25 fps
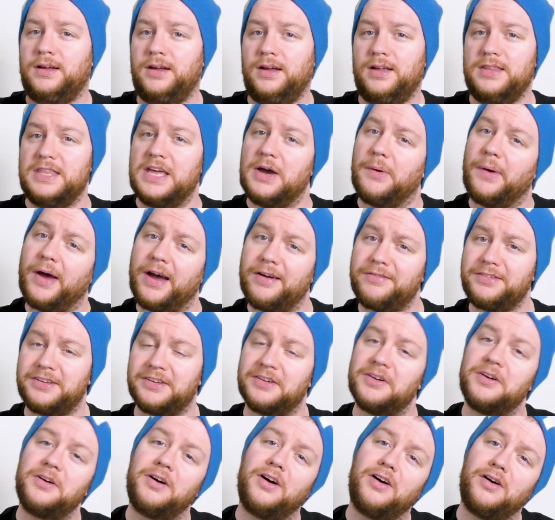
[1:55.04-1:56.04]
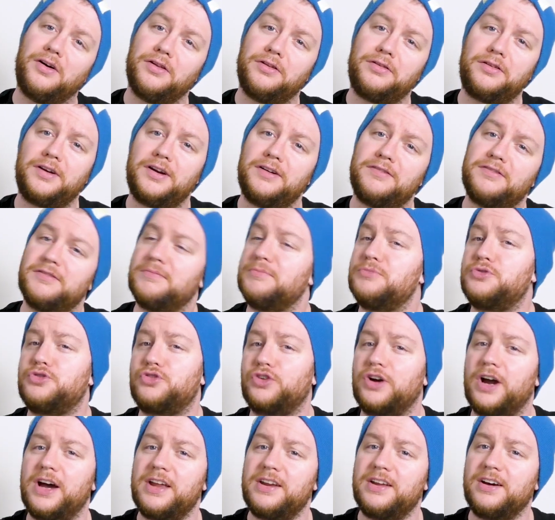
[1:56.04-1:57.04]
And there we have it, all 3 of them
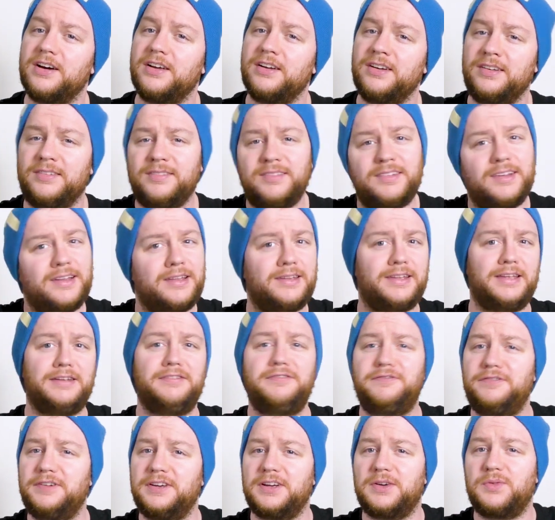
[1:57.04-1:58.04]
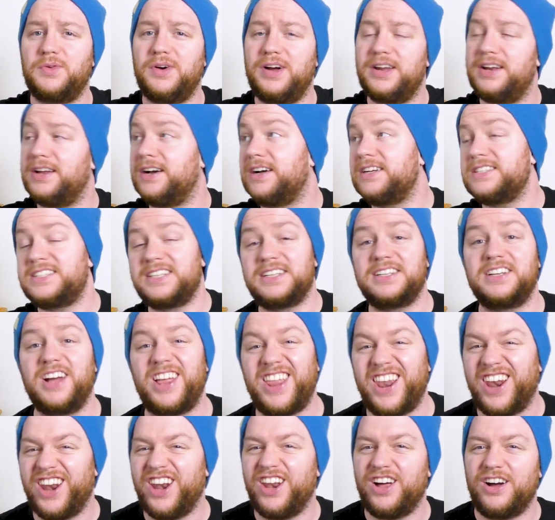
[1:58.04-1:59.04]
tried on. They fit quite nice. I
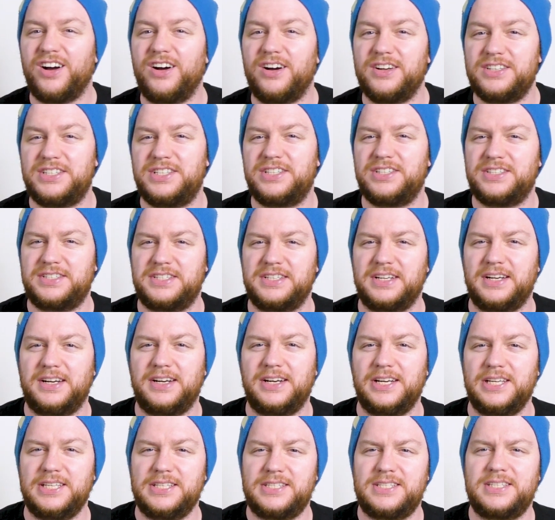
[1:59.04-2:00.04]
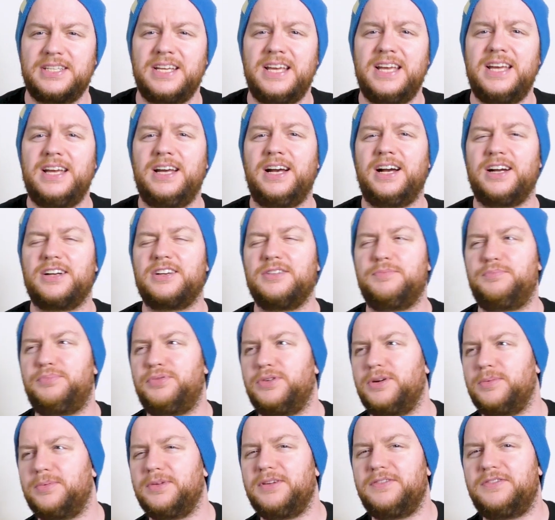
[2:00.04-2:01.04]
got a large size. I could
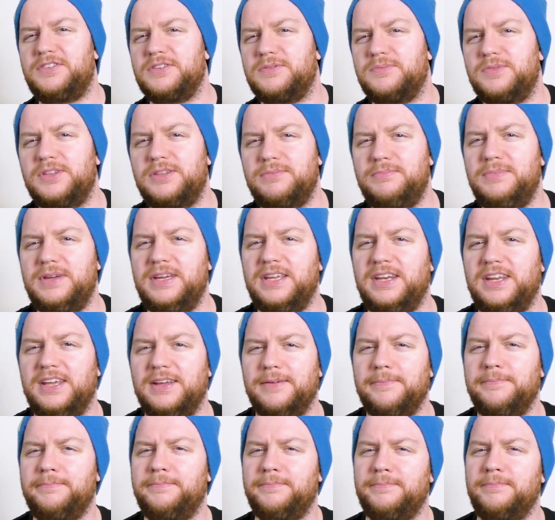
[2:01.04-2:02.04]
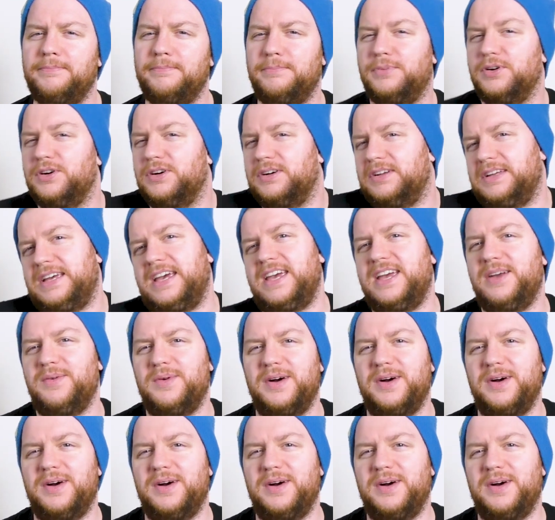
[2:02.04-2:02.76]
probably have done with a medium, but hey,